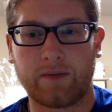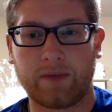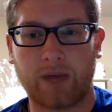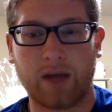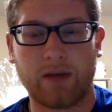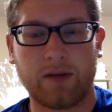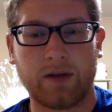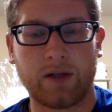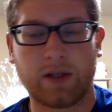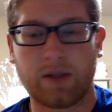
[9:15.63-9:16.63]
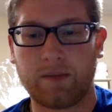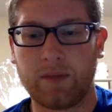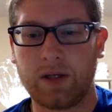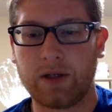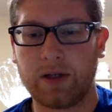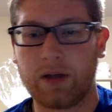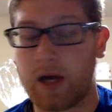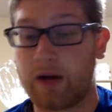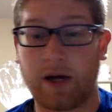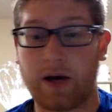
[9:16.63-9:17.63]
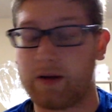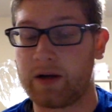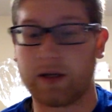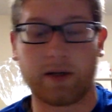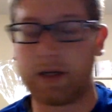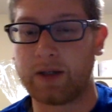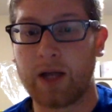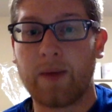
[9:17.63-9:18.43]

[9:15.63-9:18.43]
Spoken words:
10 or something years ago. I don't know how long it is.